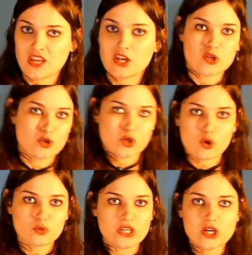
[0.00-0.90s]
You can
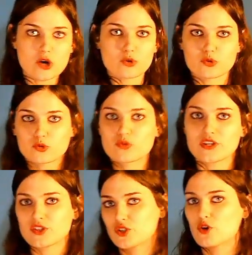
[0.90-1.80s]
only go through
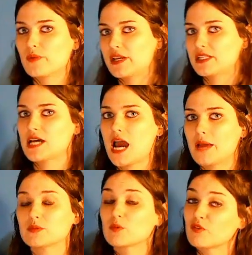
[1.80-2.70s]
this so many
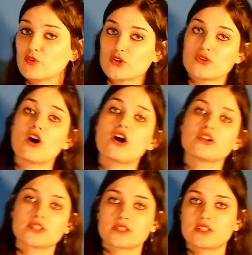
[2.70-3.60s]
times before you
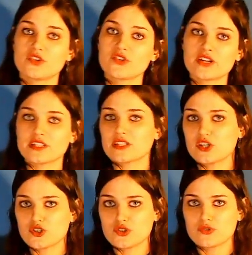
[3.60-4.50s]
cause serious
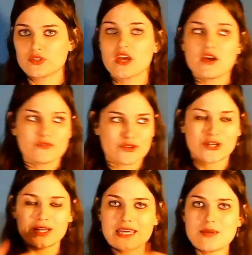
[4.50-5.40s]
issues. If you're
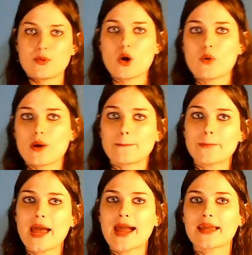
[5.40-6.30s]
going to keep going
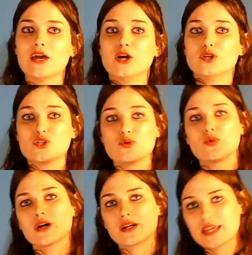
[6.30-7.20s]
back to
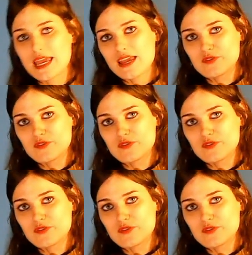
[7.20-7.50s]
what gave